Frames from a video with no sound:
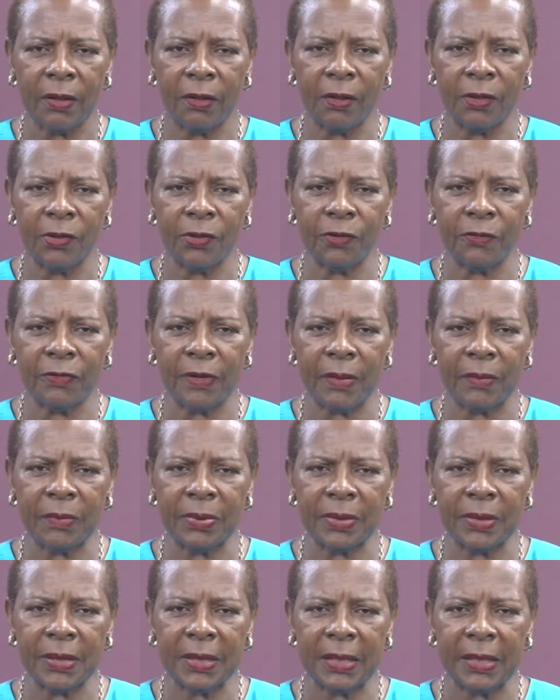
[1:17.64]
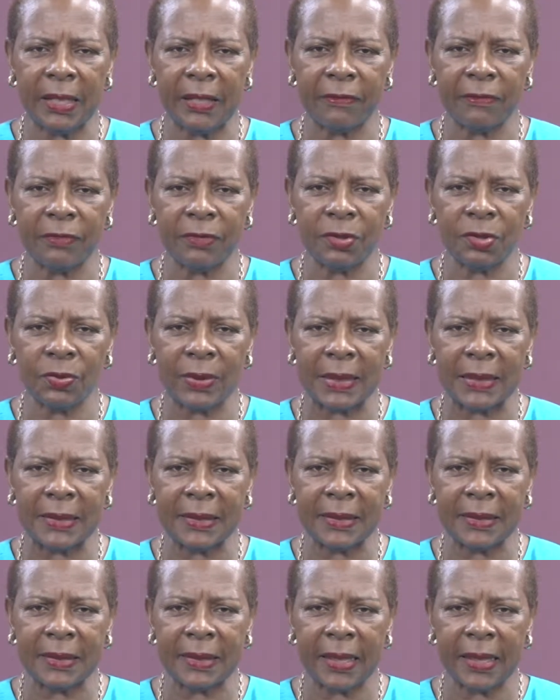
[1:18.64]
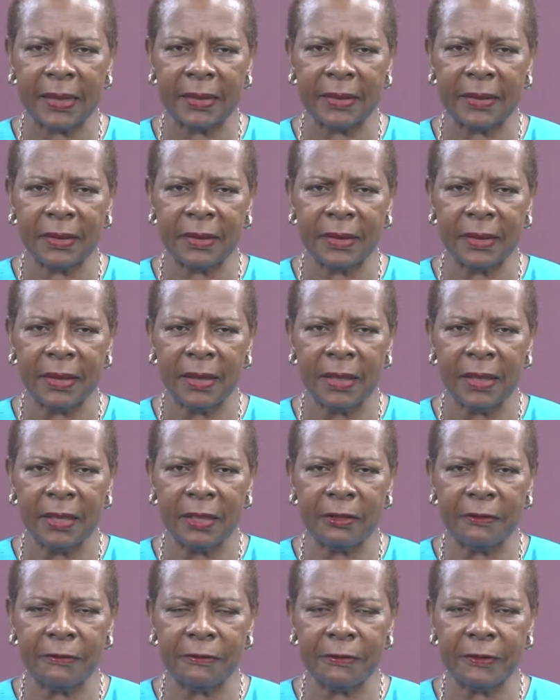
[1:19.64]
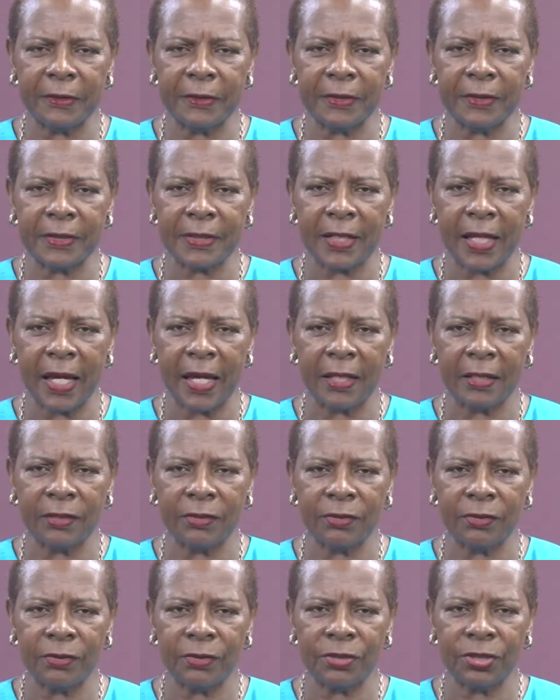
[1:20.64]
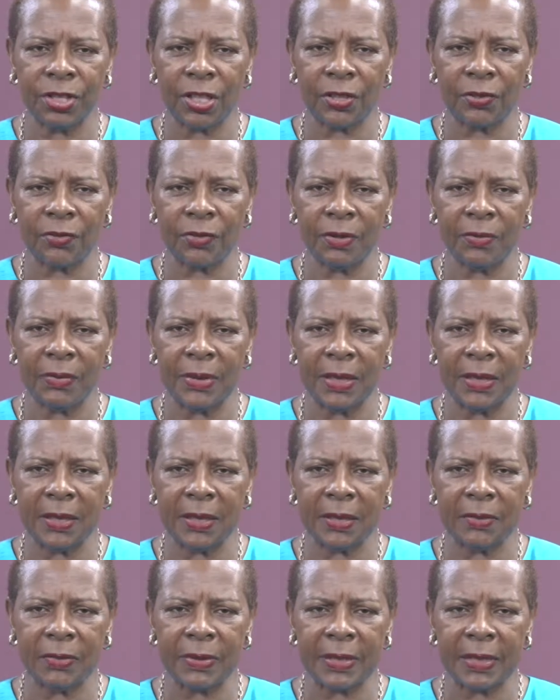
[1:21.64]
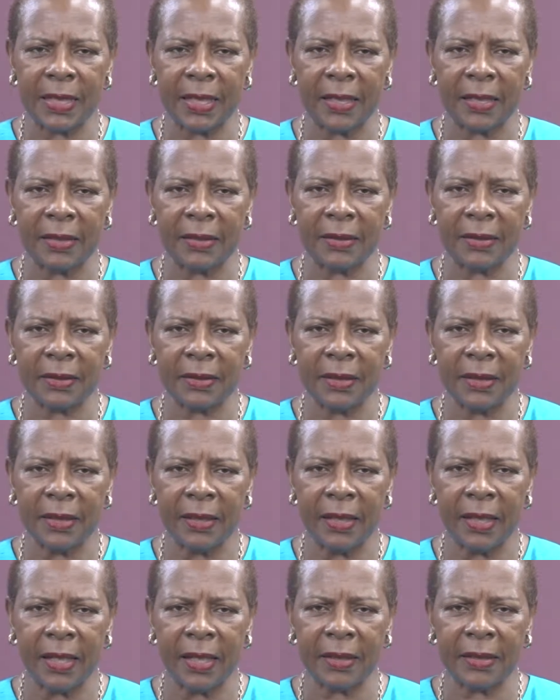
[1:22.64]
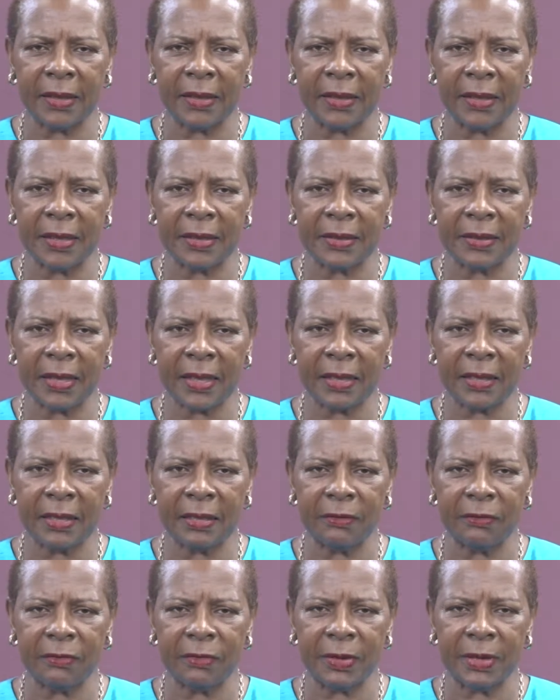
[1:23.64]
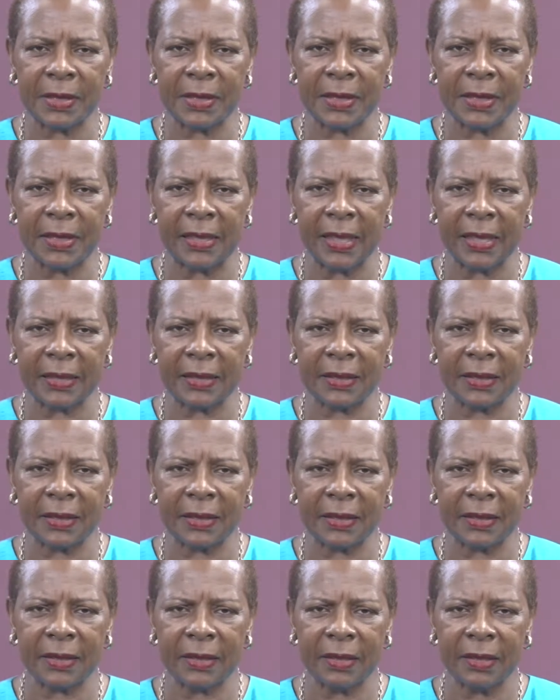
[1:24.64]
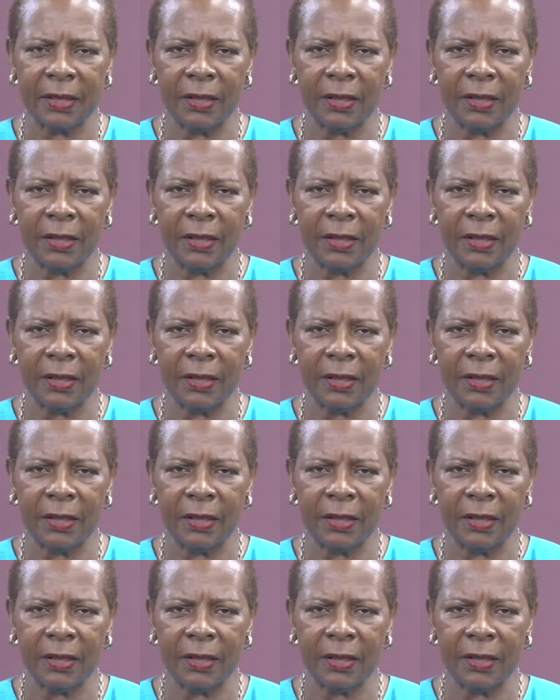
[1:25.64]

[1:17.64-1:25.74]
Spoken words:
On November 11, 2010, the first annual general meeting was held and an executive was elected.